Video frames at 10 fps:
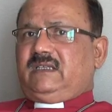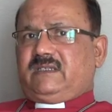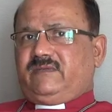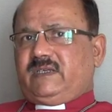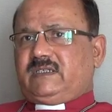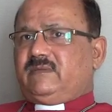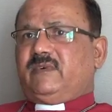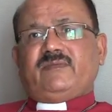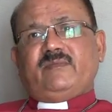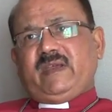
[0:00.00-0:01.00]
is a victim
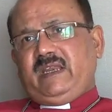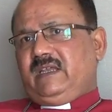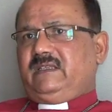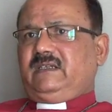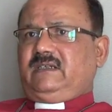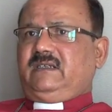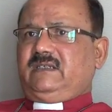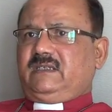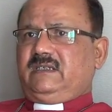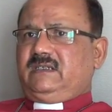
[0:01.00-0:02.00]
of many other
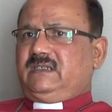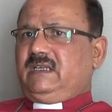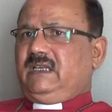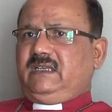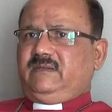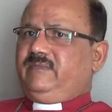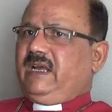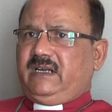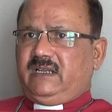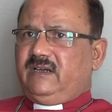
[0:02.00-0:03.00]
concerns like
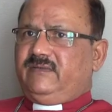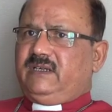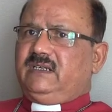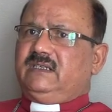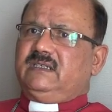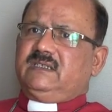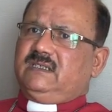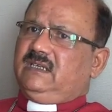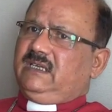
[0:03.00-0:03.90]
bad governance,